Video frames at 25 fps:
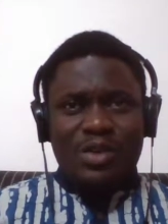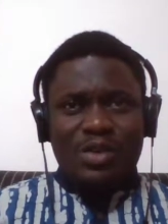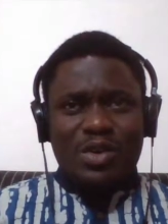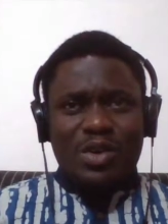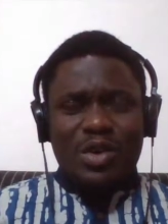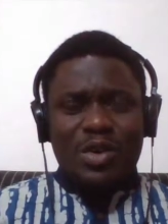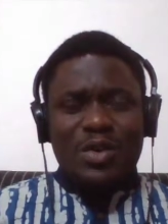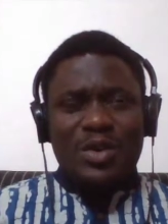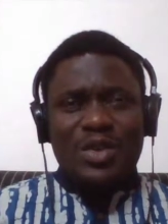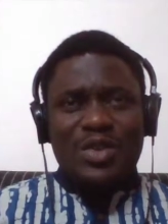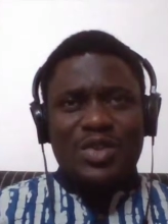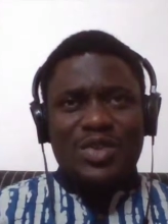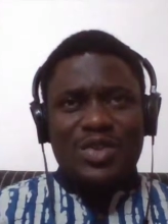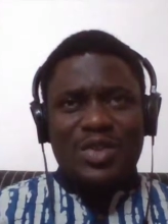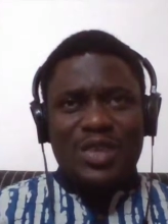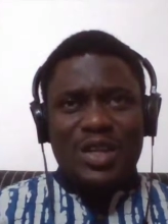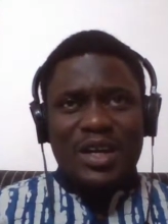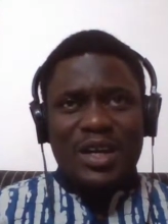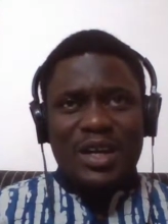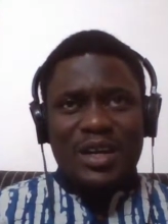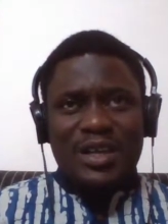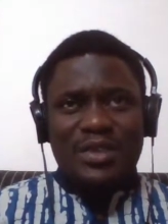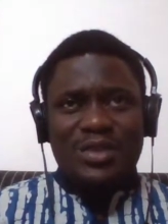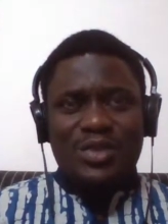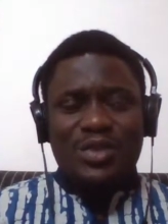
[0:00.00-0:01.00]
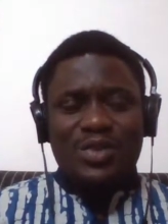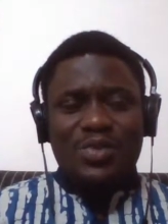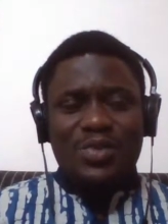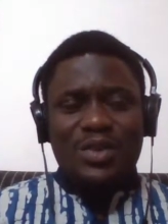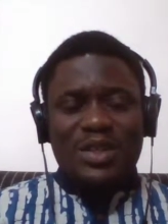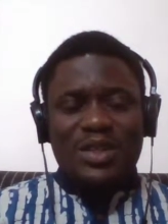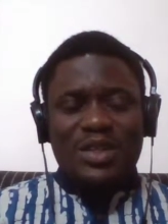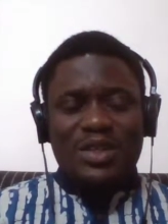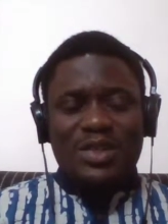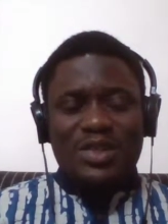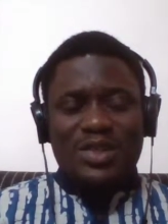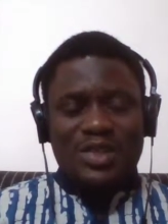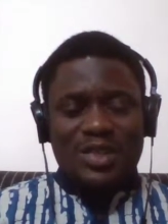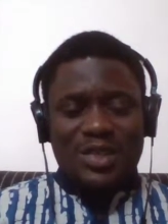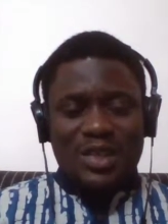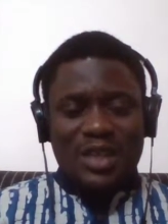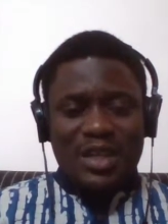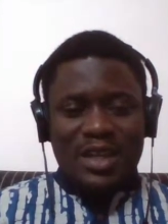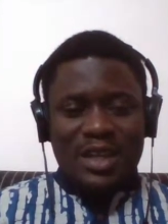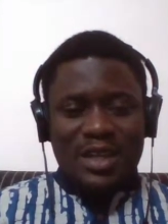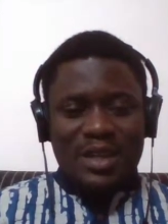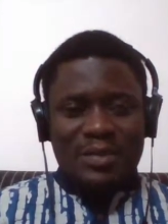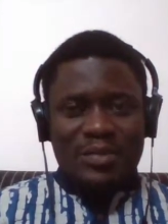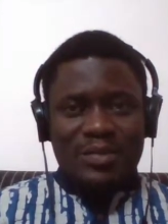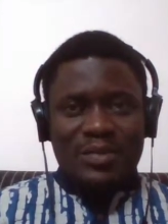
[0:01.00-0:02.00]
coincides with the
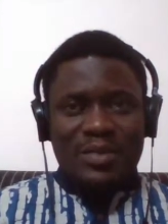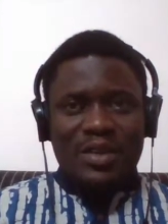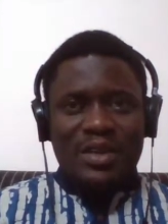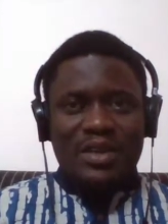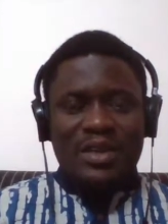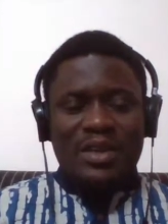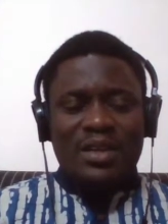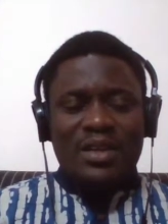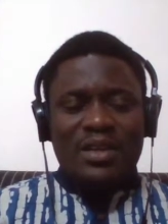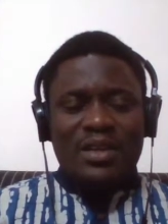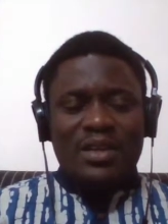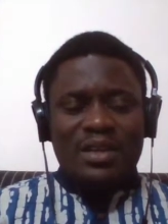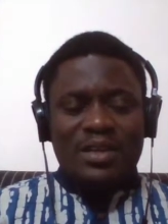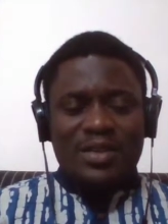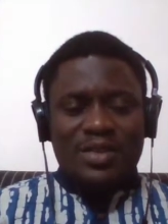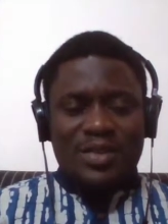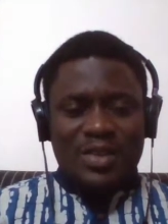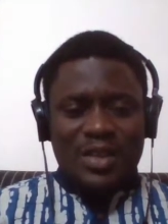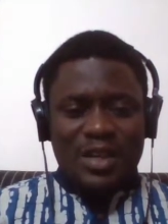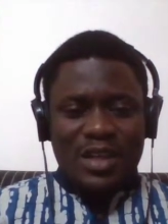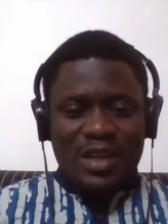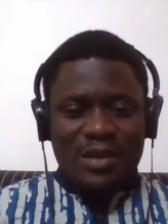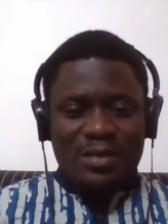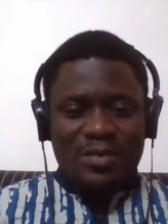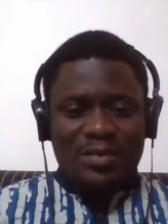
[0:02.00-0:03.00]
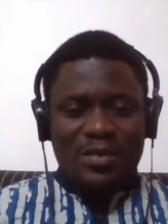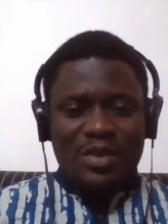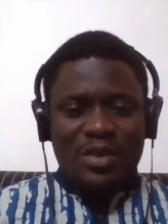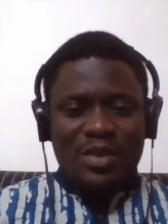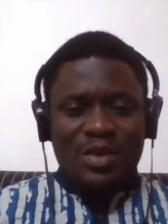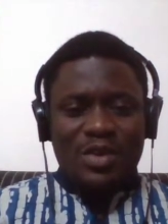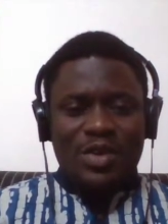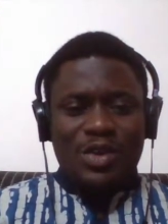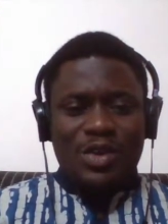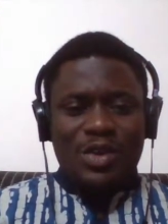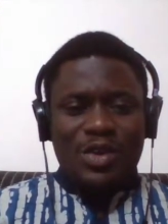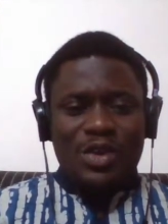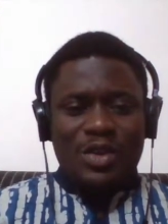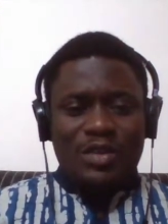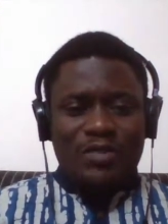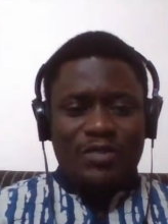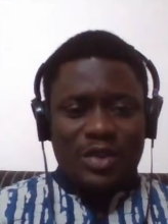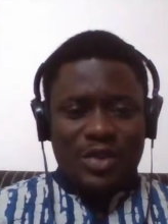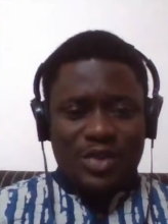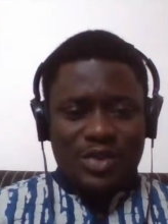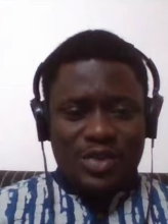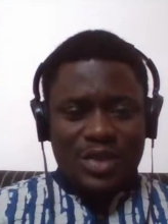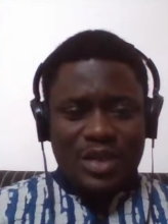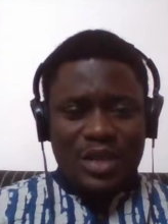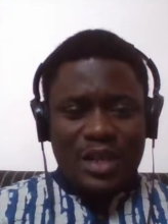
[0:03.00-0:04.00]
same, same
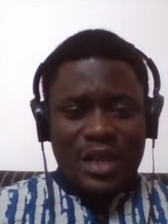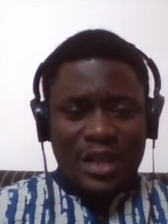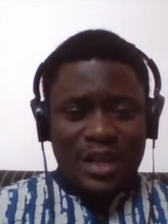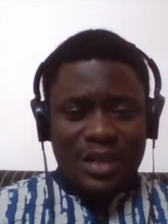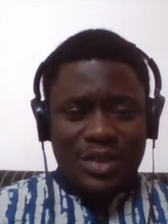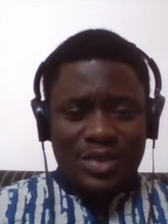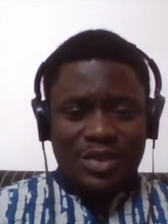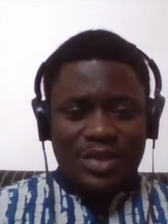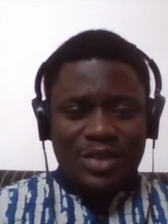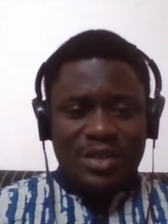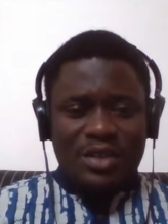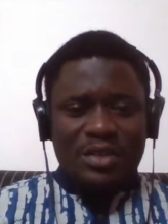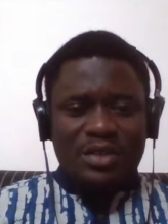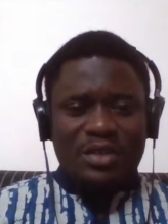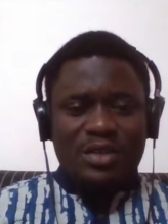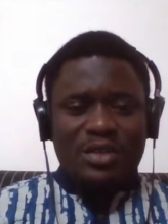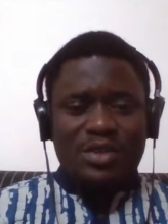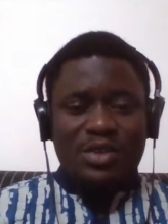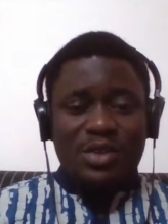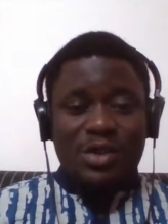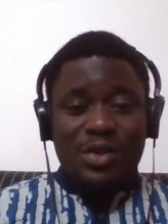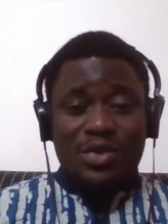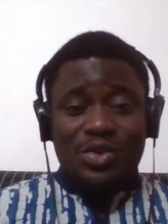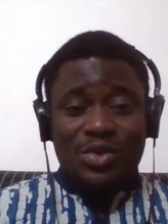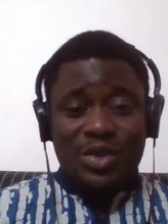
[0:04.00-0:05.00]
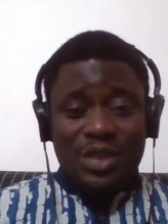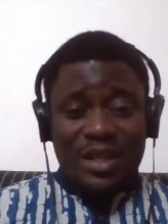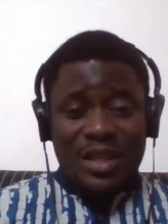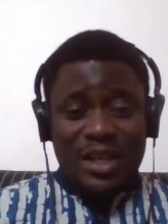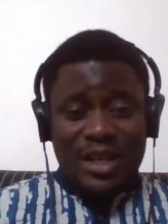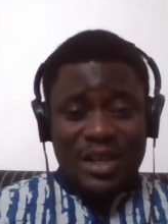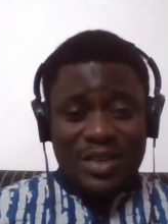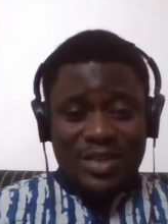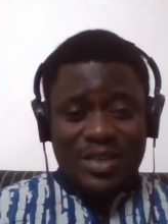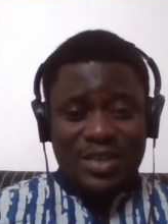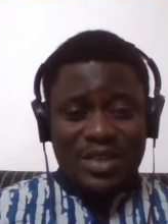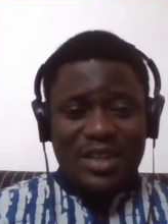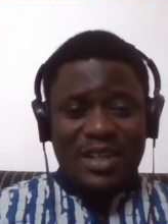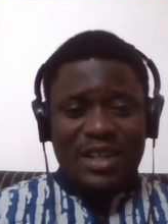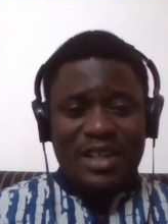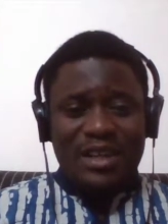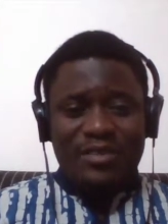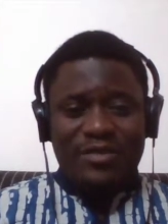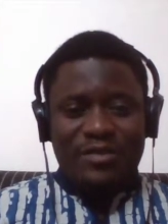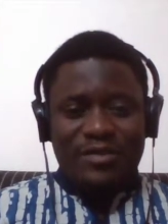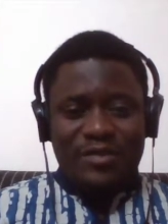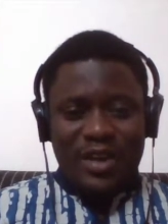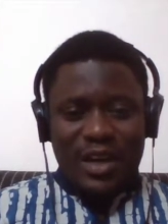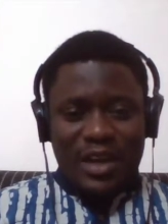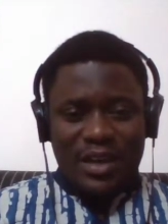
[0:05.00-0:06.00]
universalizing, totalizing
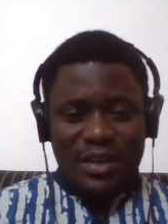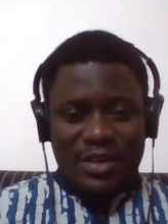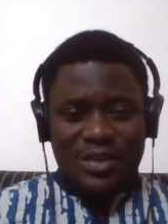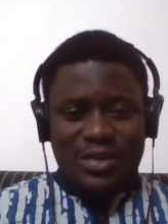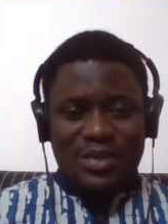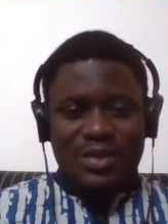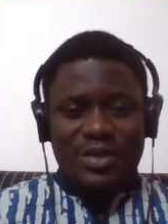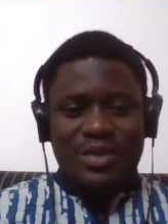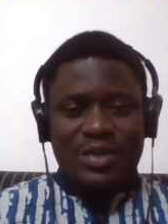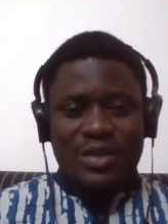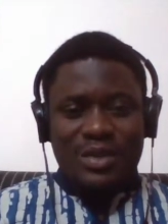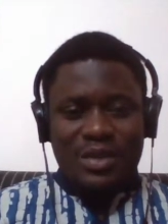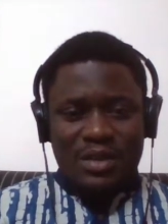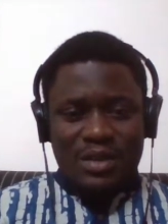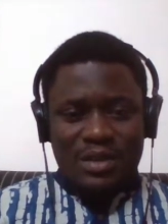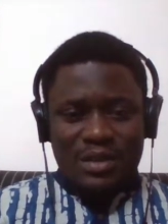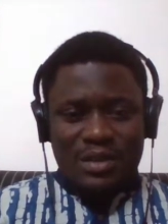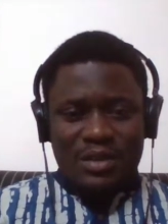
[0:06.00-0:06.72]
effects